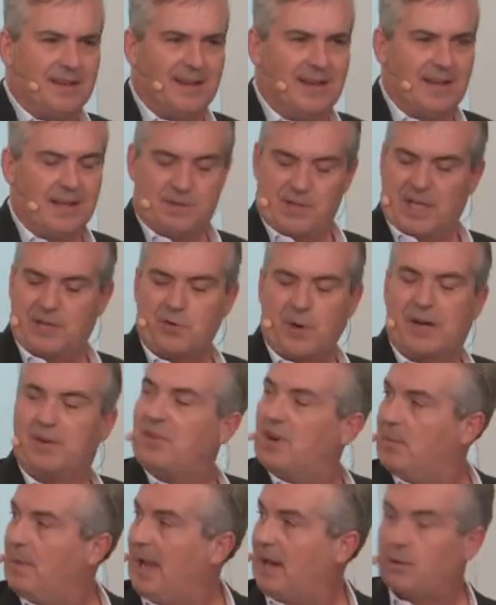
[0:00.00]
is right in front
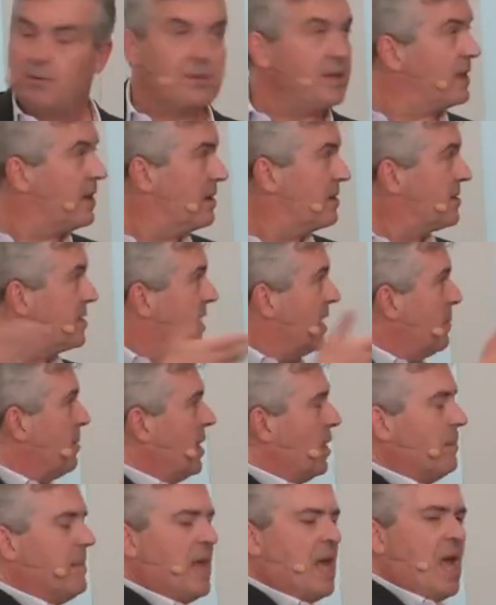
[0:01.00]
of me. I don't think you can see it up
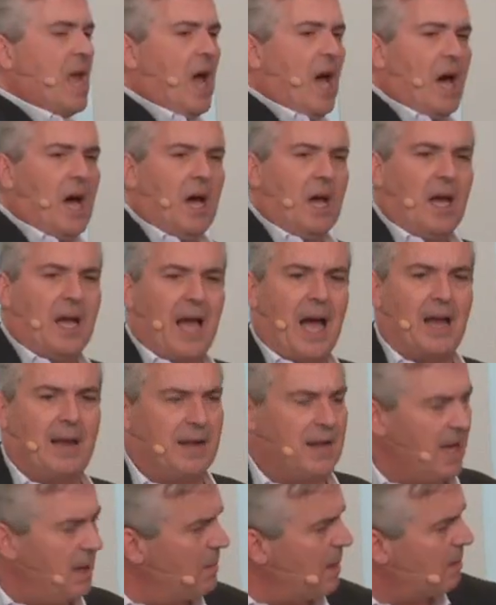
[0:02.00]
here. I
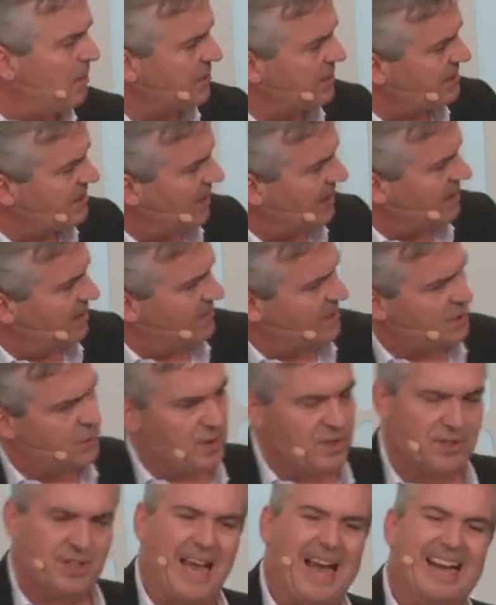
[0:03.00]
came up with the title of this, which
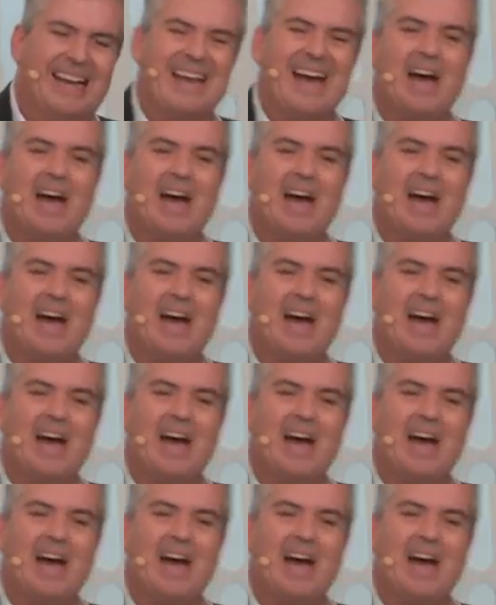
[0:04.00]
is I Got